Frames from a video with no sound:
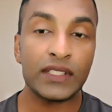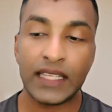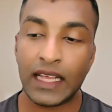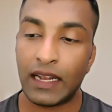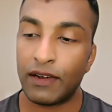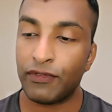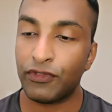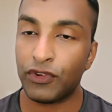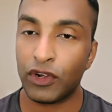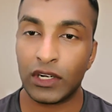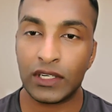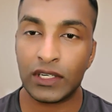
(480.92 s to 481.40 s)

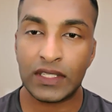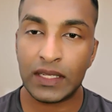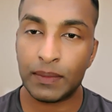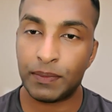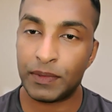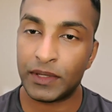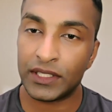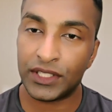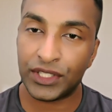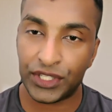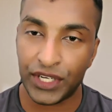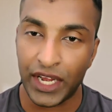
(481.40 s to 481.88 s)

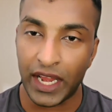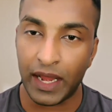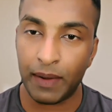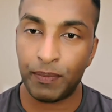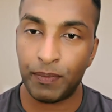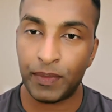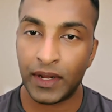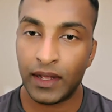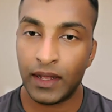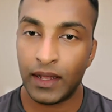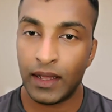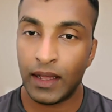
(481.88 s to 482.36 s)
self-concept is
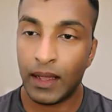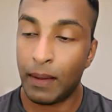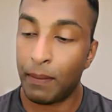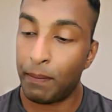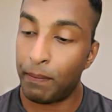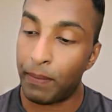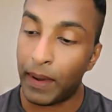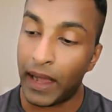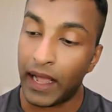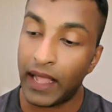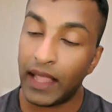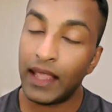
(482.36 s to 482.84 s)
shaped
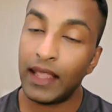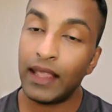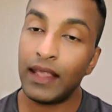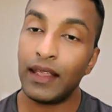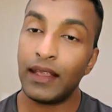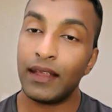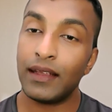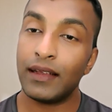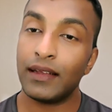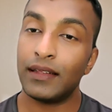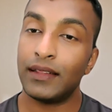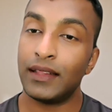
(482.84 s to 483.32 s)

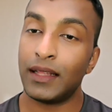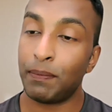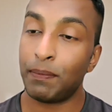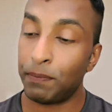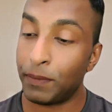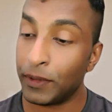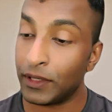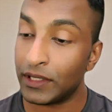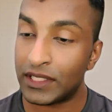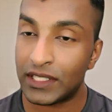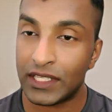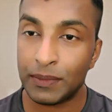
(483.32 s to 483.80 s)
by the
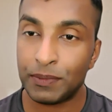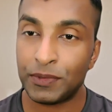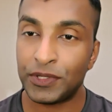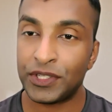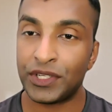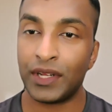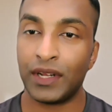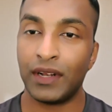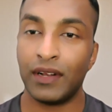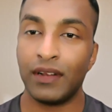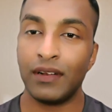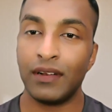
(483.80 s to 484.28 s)

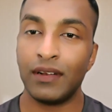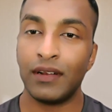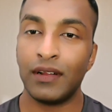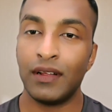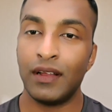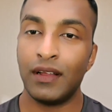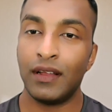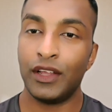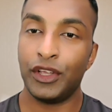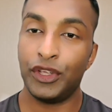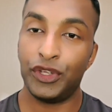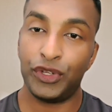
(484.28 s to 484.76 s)
perception,
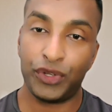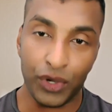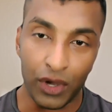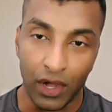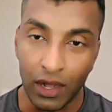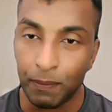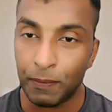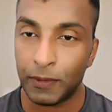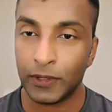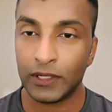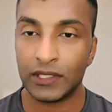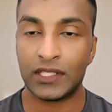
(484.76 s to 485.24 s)

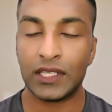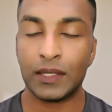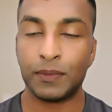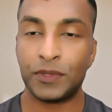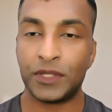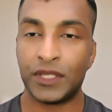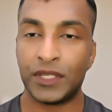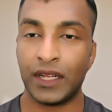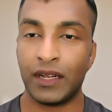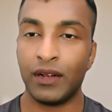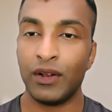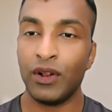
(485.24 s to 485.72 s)
your
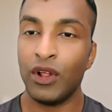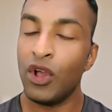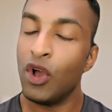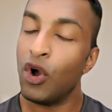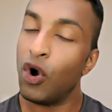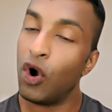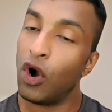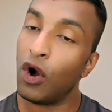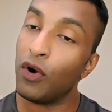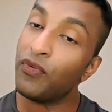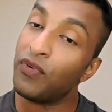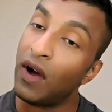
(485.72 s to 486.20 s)
perception
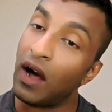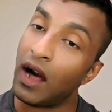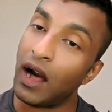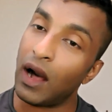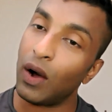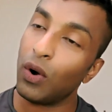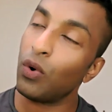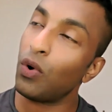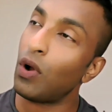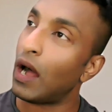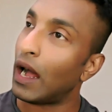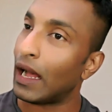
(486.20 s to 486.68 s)
of
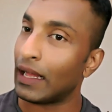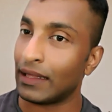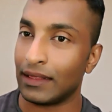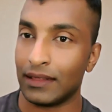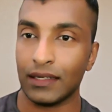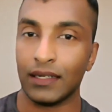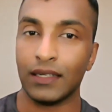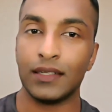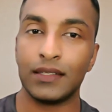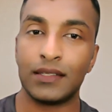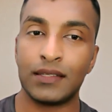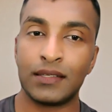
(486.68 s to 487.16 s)
how
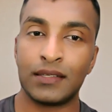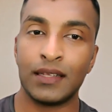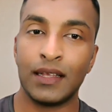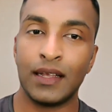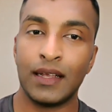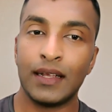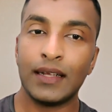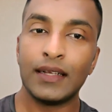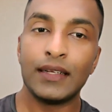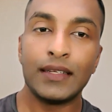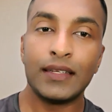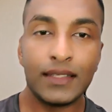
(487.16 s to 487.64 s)
others
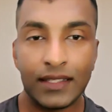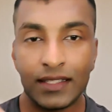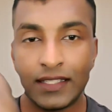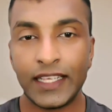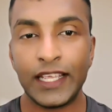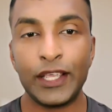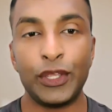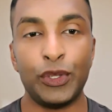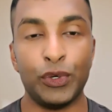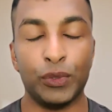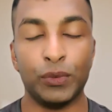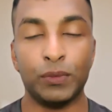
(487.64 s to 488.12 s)

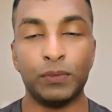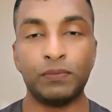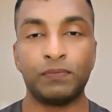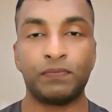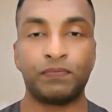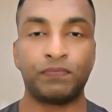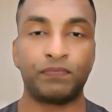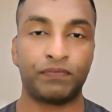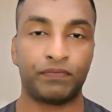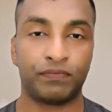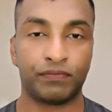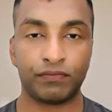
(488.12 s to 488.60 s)
see you.
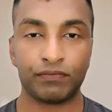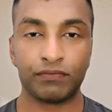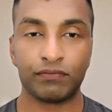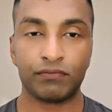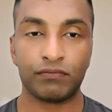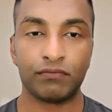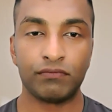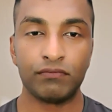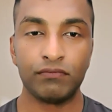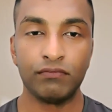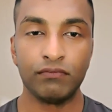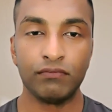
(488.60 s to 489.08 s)

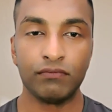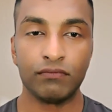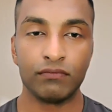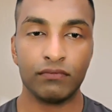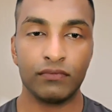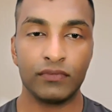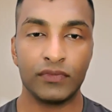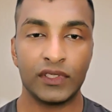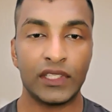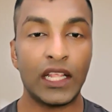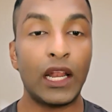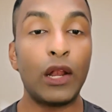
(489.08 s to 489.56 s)

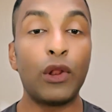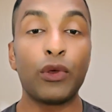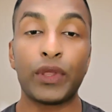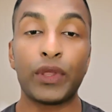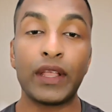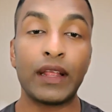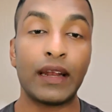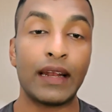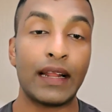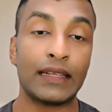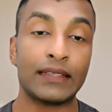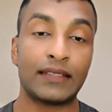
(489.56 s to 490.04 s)
The
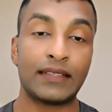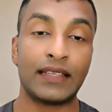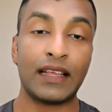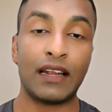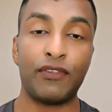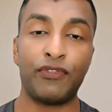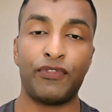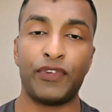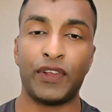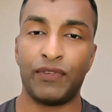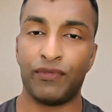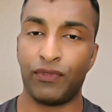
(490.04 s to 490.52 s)
looking glass
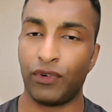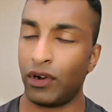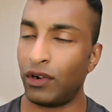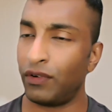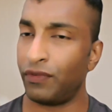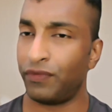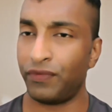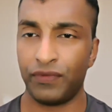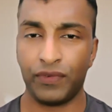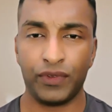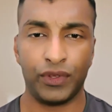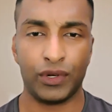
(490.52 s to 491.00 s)
self
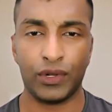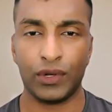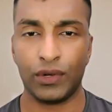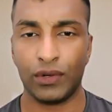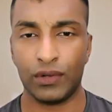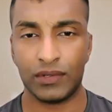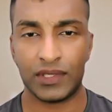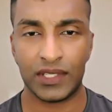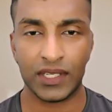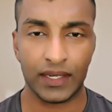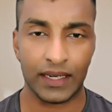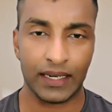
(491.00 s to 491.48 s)
involve,
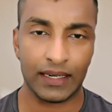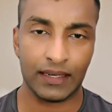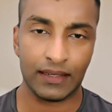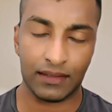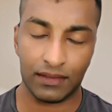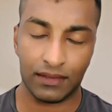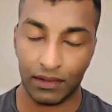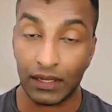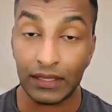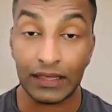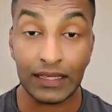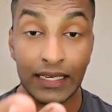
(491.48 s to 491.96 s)

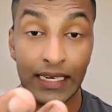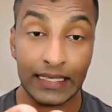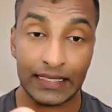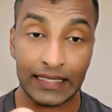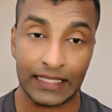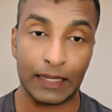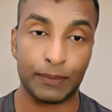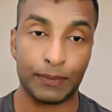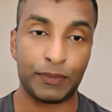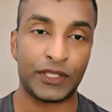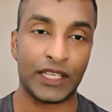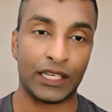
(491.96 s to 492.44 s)
certain 3
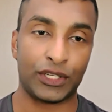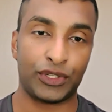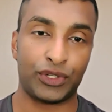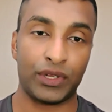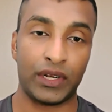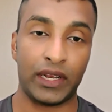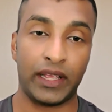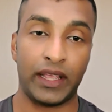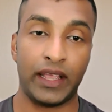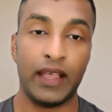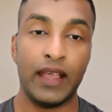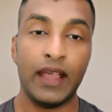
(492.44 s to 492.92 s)
steps
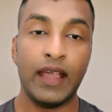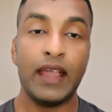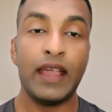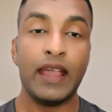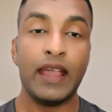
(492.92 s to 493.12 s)
actually.